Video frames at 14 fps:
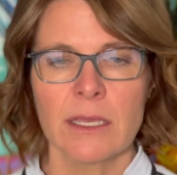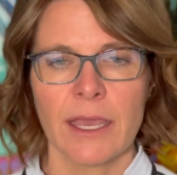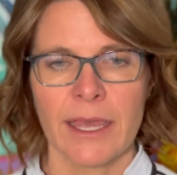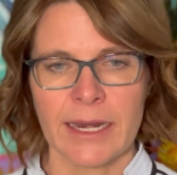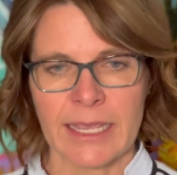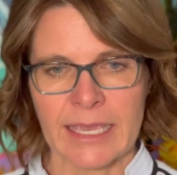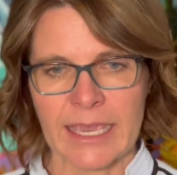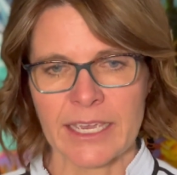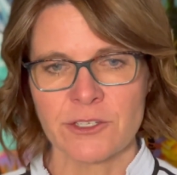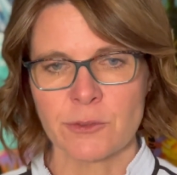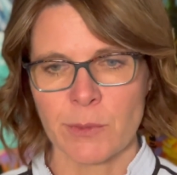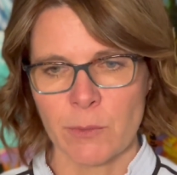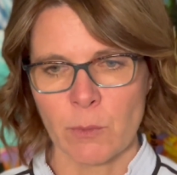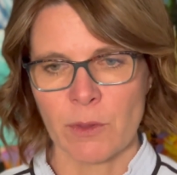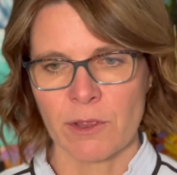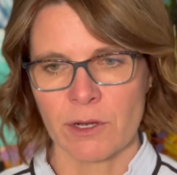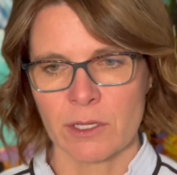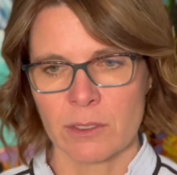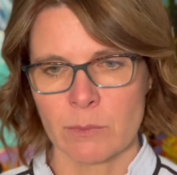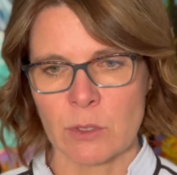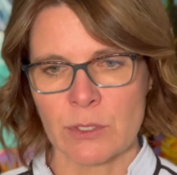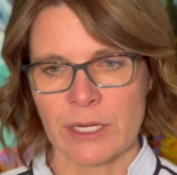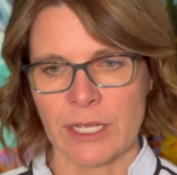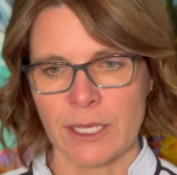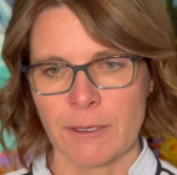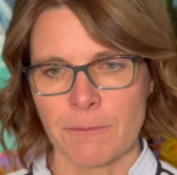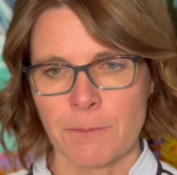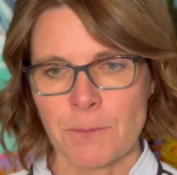and engagement with our community.